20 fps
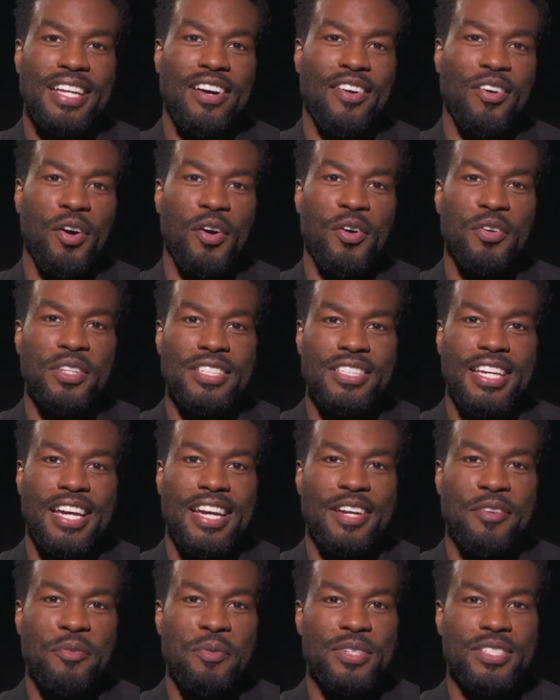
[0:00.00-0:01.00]
on, on the
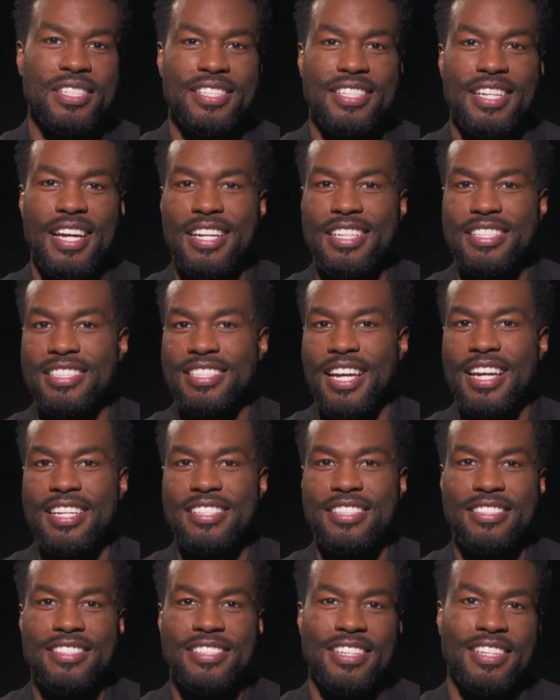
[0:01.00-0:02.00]
day, we just kind of
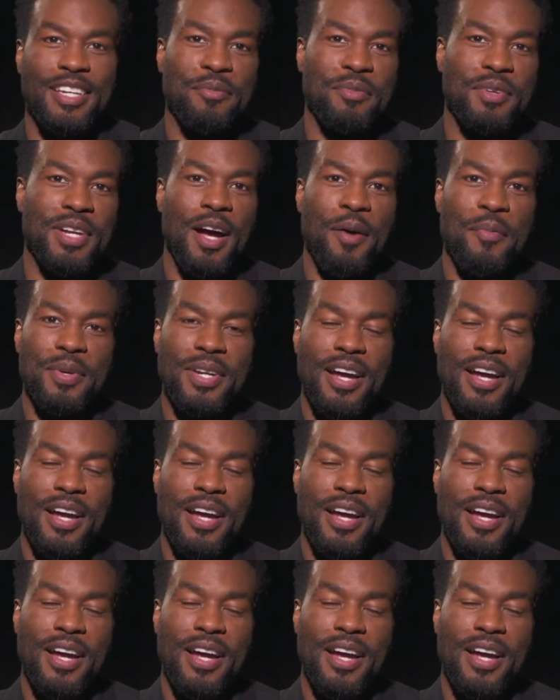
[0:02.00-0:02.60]
changed it to him coming